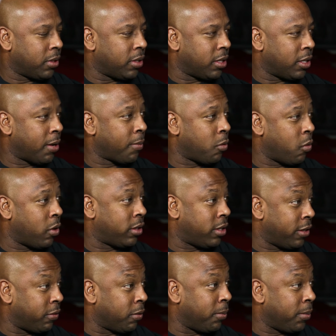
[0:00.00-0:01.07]
the number one
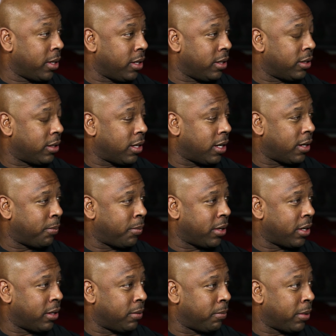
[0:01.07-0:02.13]
thing for me, uh,
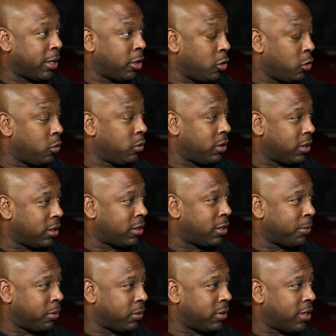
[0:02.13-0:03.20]
being being new to the
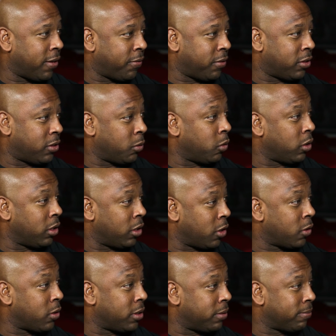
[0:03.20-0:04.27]
Temple Tough, is to really
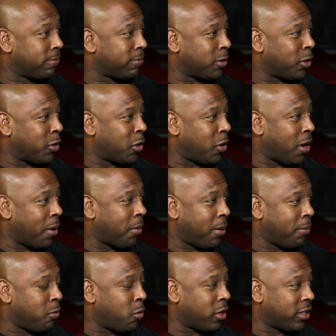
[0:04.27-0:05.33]
learn it. You know, I'm,
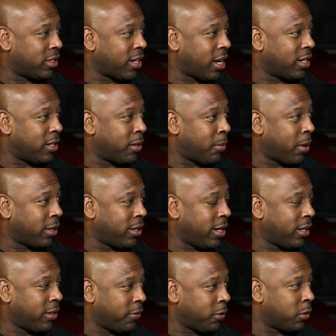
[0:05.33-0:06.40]
I'm, more excited about
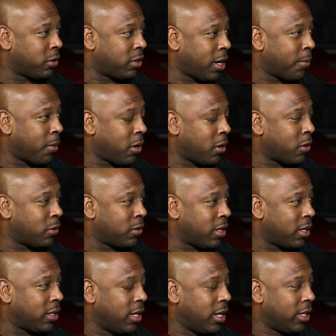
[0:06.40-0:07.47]
that. The first time I heard
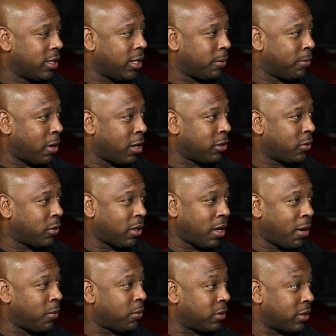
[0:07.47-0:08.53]
that that mantra,
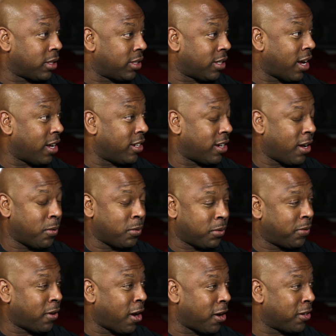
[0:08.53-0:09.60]
I was excited. I was
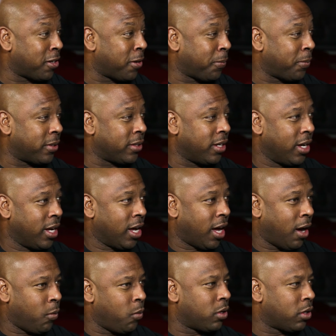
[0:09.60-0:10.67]
fired up, and
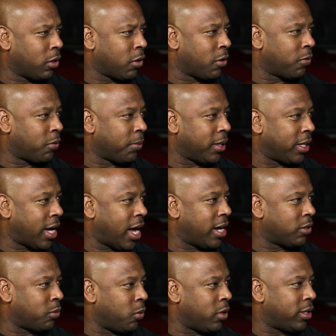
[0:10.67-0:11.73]
I want to learn from the
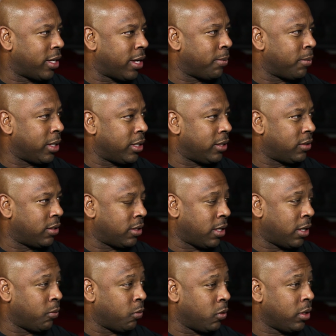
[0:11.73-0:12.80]
guys what that means and,
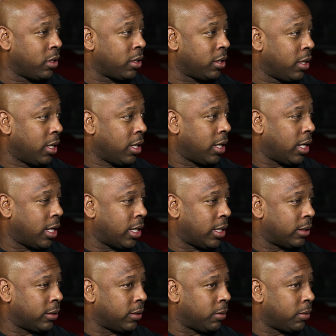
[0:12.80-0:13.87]
and really
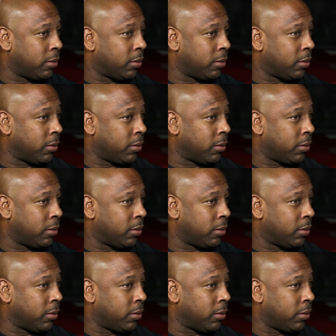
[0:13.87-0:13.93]
uh,